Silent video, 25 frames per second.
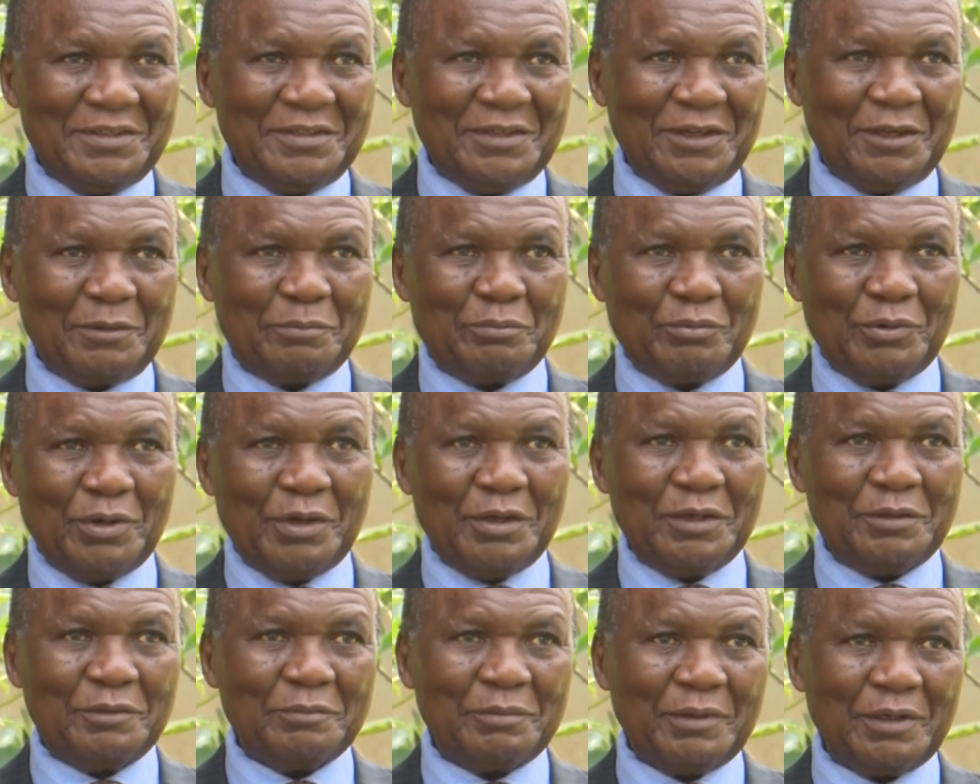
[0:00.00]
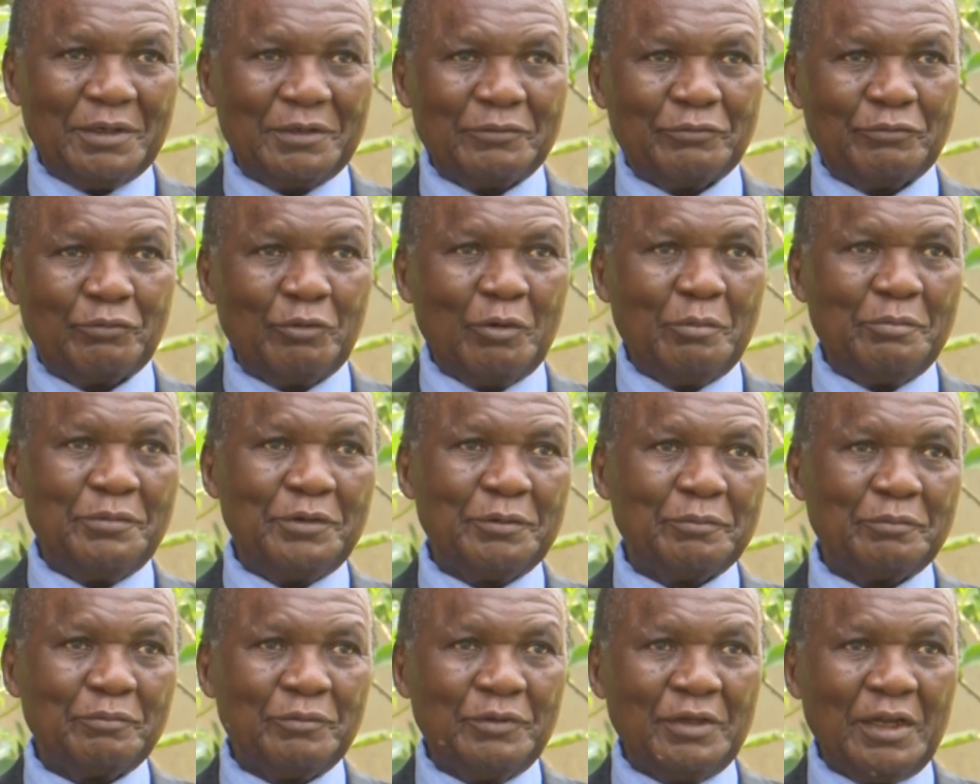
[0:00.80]
that probably by
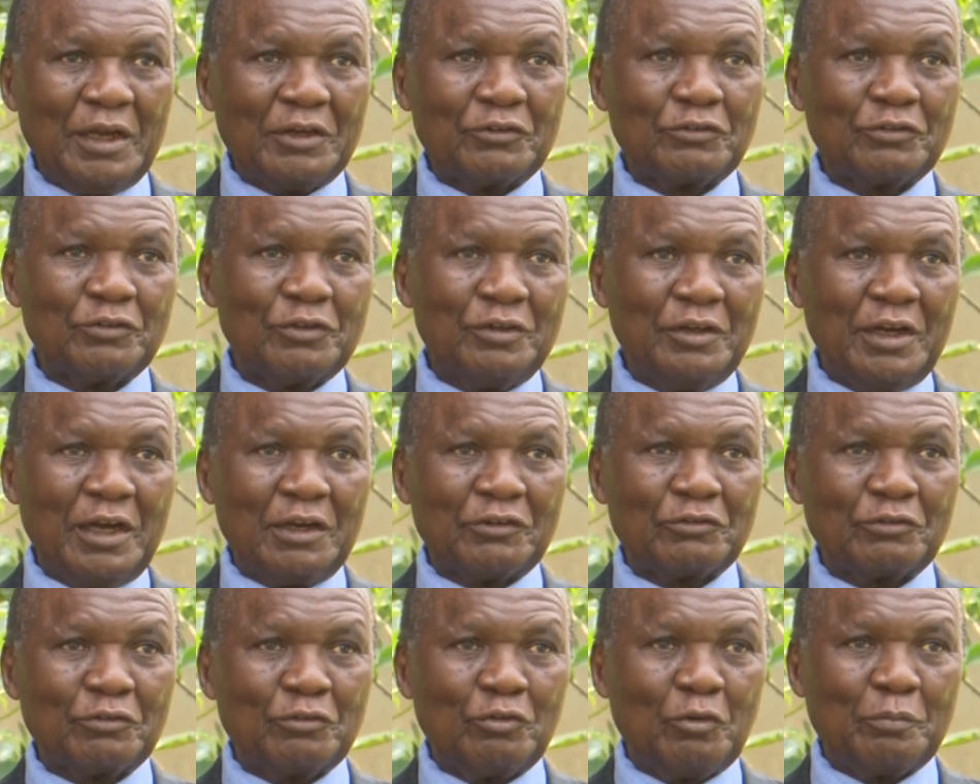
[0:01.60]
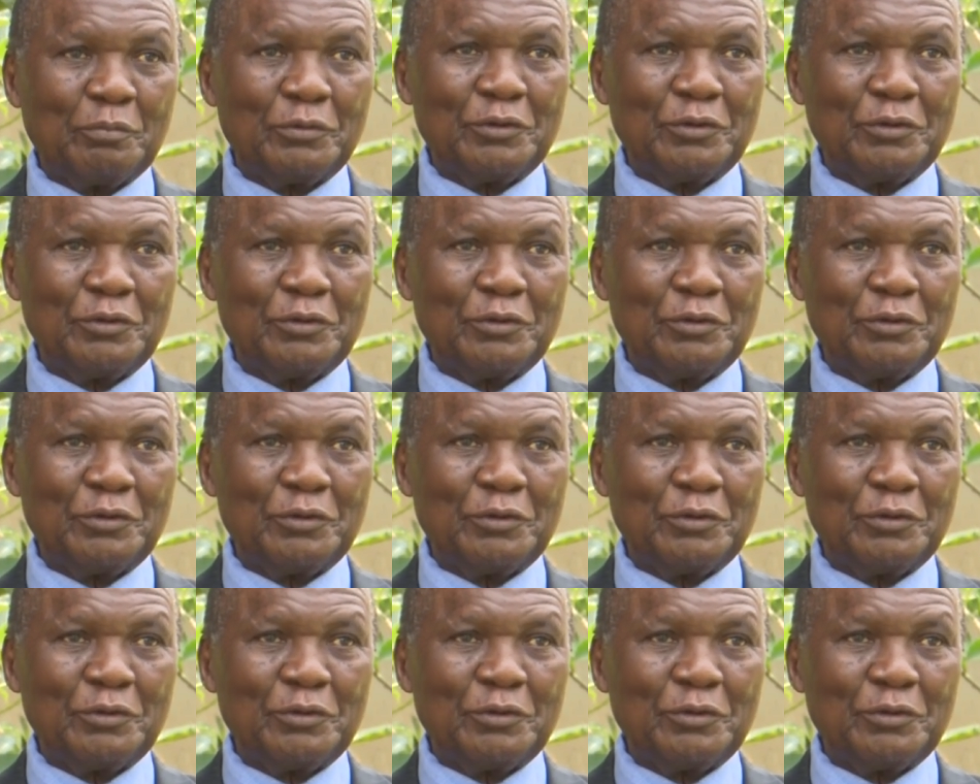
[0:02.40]
forming national